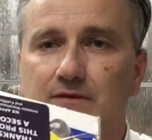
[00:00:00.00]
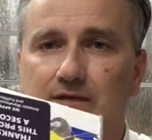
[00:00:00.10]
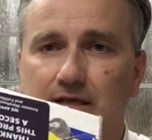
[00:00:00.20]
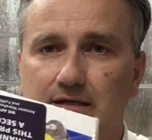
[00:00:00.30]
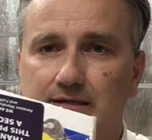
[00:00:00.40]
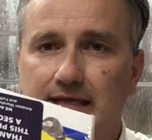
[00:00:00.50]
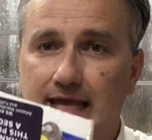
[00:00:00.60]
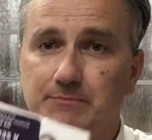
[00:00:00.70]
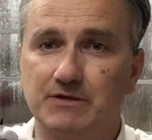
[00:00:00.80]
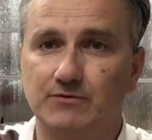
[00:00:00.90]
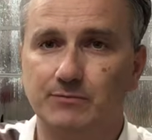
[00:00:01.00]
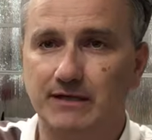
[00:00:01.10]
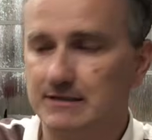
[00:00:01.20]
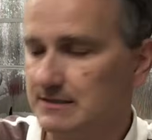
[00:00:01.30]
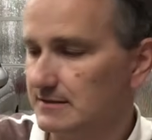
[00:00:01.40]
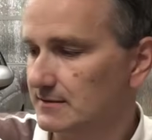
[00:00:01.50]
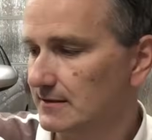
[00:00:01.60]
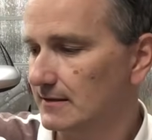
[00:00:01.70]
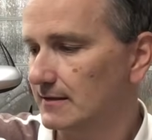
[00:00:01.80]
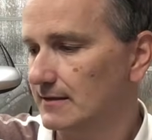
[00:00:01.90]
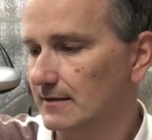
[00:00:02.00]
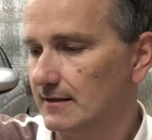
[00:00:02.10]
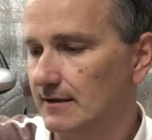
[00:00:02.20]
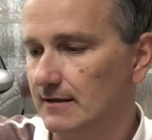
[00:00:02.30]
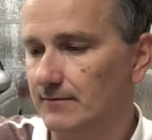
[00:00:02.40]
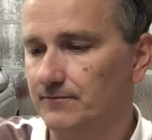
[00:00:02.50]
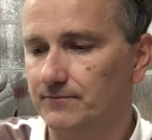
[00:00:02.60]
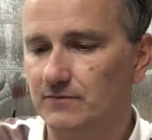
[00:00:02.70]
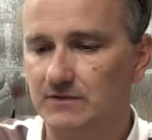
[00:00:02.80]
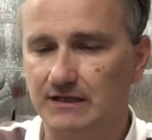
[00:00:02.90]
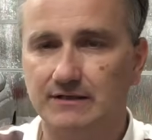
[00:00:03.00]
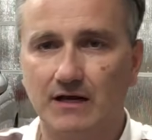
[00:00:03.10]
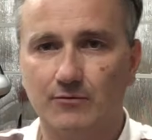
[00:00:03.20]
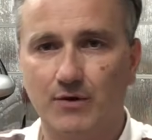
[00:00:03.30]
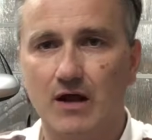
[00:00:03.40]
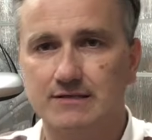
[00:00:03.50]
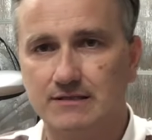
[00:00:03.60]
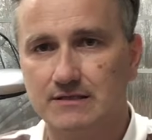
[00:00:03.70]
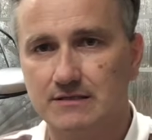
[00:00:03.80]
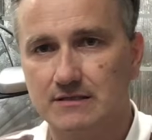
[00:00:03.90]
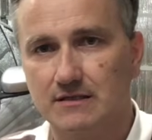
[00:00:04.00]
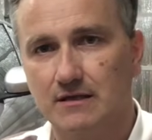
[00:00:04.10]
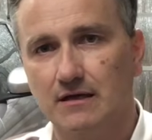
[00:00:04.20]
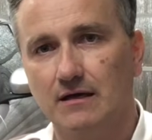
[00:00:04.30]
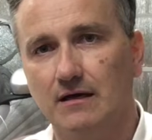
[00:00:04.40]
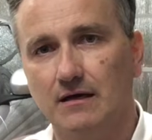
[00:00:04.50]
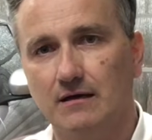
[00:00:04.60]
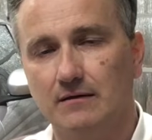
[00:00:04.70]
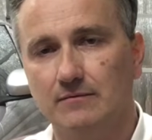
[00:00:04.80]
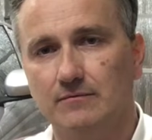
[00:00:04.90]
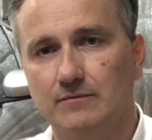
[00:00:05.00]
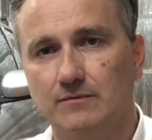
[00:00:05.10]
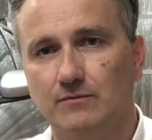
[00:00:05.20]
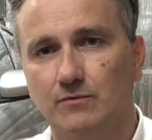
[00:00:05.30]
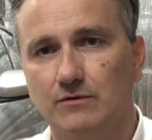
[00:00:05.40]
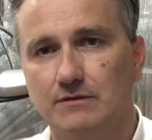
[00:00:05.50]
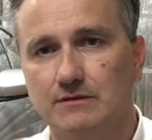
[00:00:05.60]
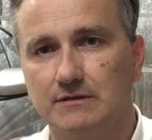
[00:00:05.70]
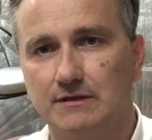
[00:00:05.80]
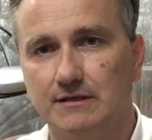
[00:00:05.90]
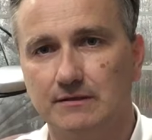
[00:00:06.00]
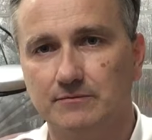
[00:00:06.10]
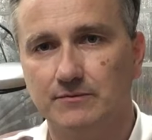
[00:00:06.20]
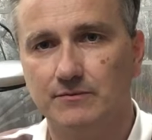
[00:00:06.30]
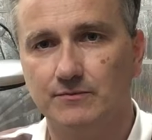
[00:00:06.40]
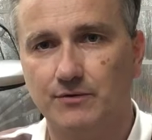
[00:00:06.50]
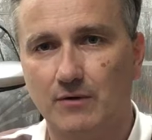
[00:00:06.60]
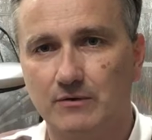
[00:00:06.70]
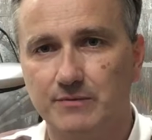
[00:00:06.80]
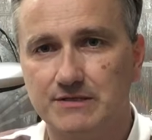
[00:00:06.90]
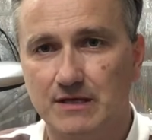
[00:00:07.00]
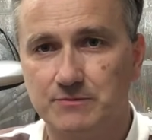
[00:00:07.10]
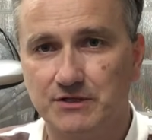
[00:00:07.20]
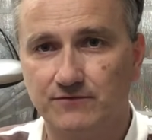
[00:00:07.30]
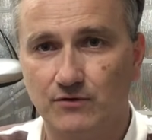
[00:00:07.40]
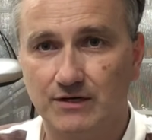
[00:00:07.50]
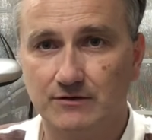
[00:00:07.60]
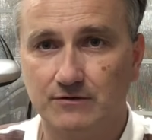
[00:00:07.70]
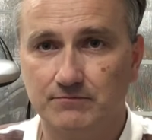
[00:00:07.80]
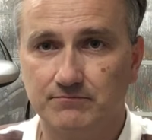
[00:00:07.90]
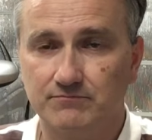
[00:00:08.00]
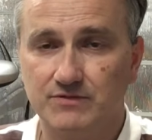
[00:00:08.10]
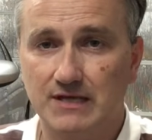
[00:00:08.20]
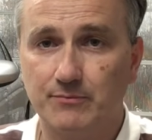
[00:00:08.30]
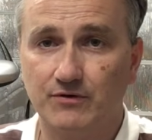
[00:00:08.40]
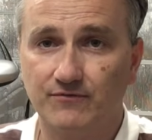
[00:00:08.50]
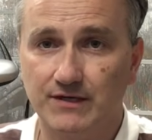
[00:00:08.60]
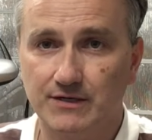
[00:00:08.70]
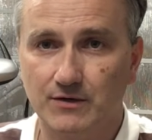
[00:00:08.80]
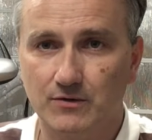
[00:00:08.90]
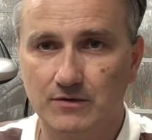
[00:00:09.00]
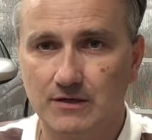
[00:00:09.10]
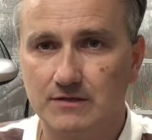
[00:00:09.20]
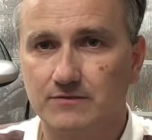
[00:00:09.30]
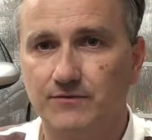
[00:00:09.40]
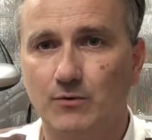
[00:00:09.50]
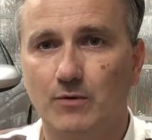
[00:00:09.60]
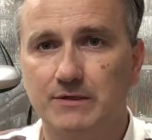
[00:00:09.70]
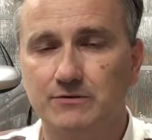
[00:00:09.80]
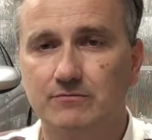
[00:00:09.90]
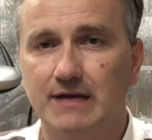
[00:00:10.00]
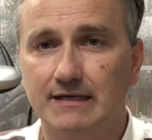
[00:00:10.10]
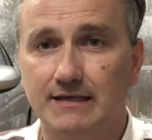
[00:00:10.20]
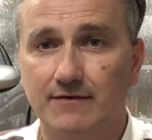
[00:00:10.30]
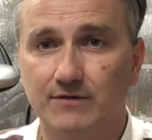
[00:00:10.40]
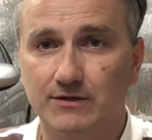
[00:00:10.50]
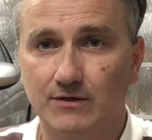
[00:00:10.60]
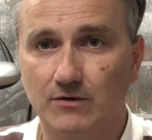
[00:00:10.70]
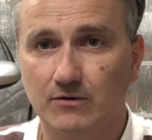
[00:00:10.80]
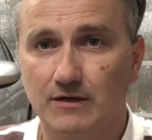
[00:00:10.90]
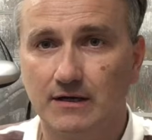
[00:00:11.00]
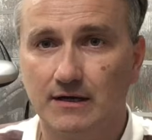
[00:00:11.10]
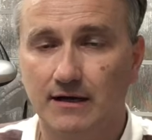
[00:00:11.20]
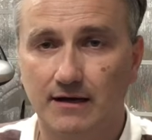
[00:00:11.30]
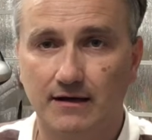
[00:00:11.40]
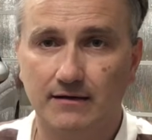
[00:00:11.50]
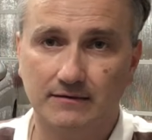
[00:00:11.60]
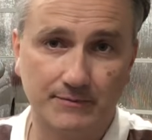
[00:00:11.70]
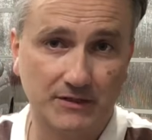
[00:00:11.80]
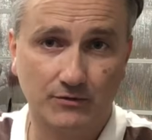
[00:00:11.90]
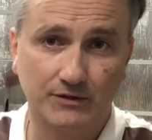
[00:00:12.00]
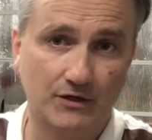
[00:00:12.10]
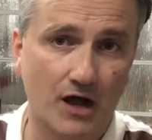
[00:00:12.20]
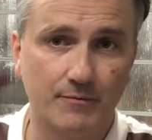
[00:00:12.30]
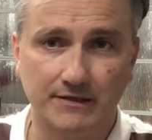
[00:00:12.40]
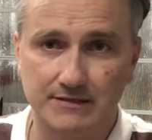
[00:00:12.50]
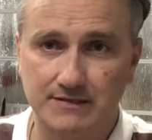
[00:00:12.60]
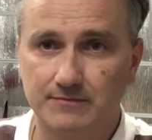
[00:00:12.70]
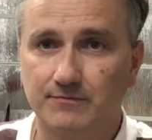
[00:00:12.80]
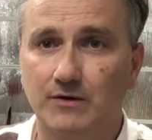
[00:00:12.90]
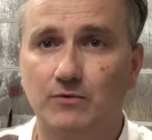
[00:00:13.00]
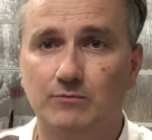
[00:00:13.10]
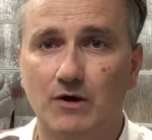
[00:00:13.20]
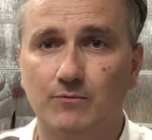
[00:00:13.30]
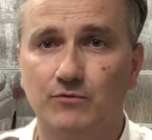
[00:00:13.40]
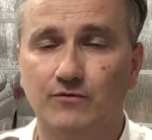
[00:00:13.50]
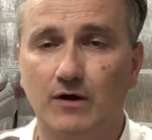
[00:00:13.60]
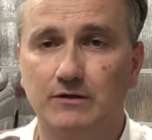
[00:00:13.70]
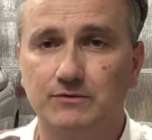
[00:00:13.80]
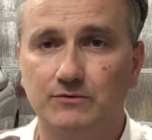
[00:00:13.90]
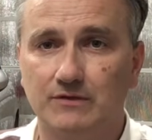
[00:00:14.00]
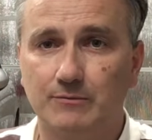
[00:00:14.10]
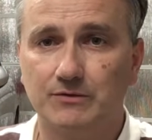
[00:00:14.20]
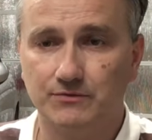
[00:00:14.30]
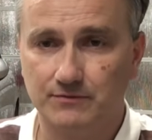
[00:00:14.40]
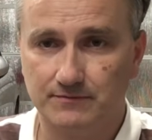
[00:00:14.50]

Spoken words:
they can be replaced. The entire process would probably be subject for another separate video. If you want me to make that video, let me know in the comments. We'll move on to number 2.